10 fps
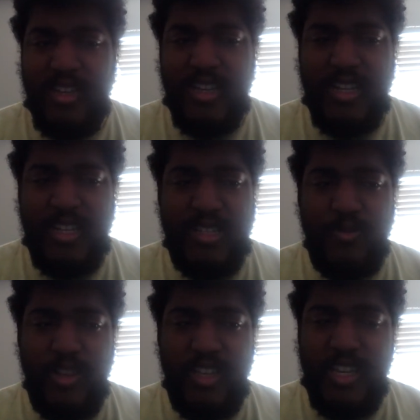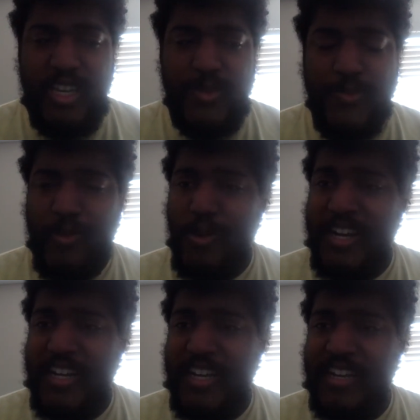that, that's really it for
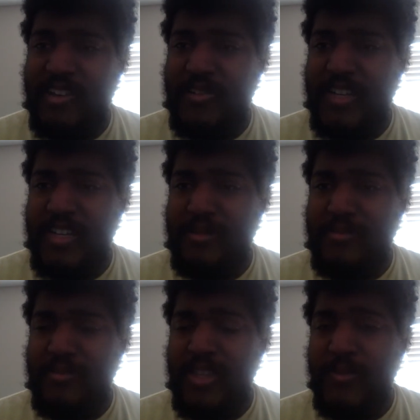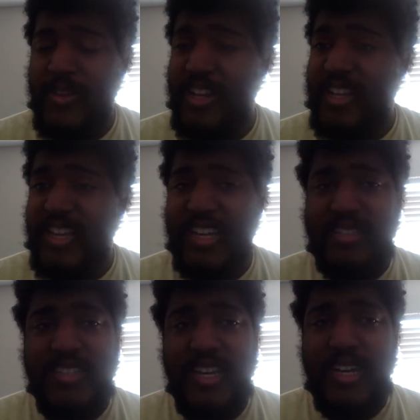right now. Um, if anything
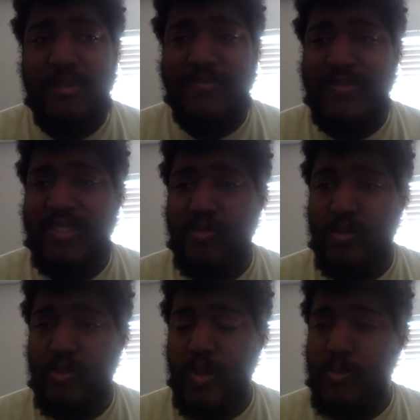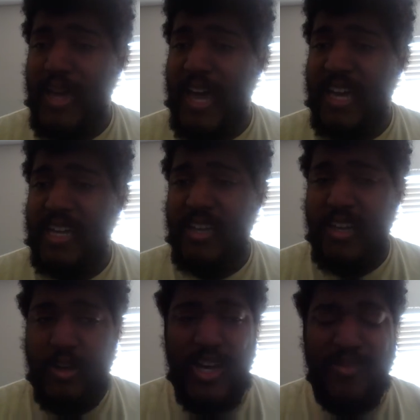else comes, we'll be back.
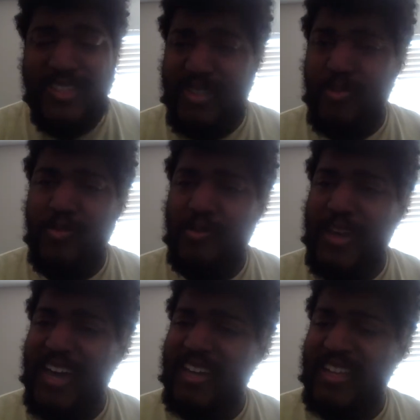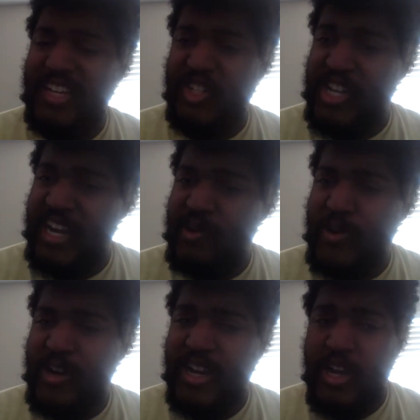You know, obviously we'll be back in like
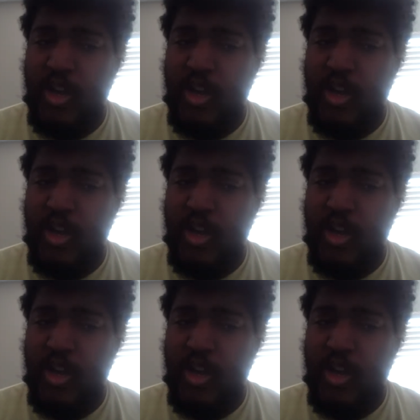January.